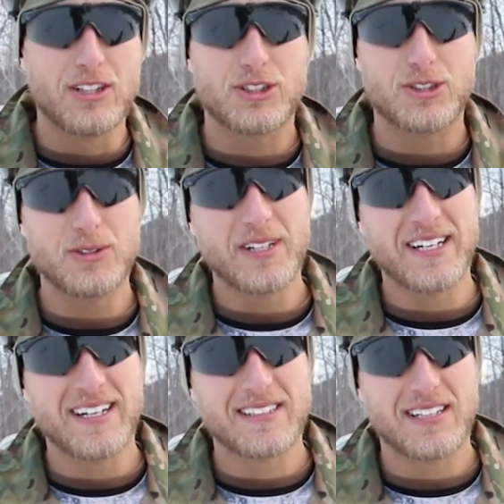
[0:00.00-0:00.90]
Shooting
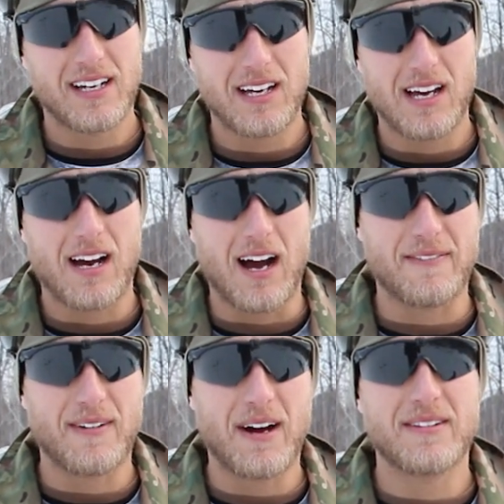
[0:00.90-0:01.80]
it, I
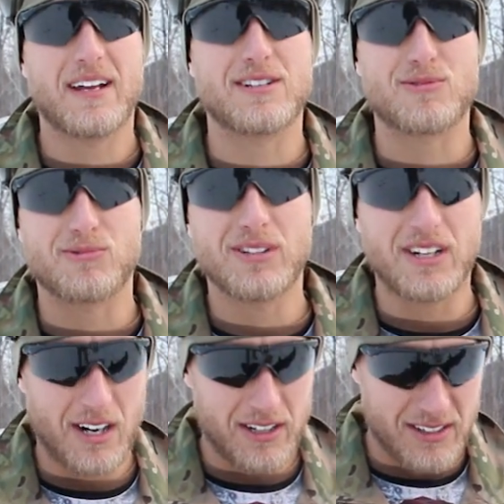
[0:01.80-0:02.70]
found that it's really
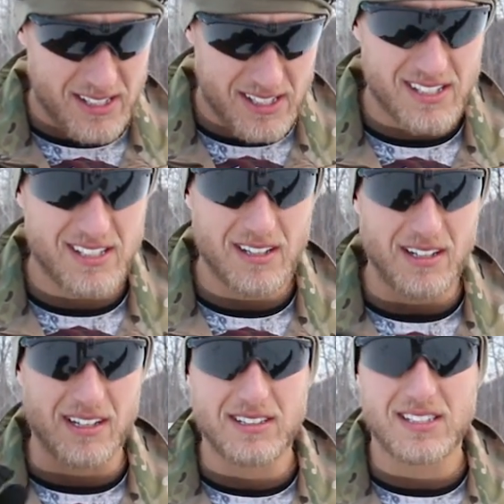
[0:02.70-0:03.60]
hard. This is
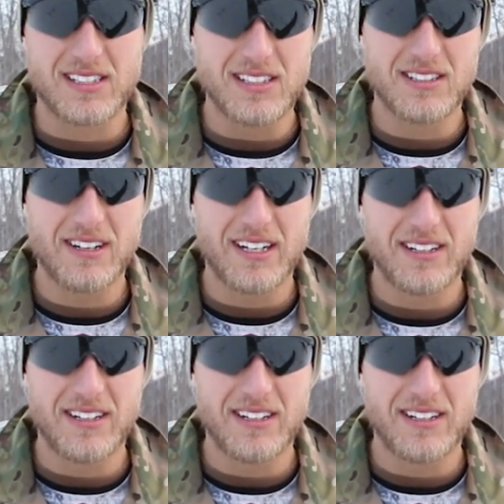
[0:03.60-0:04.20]
like steel right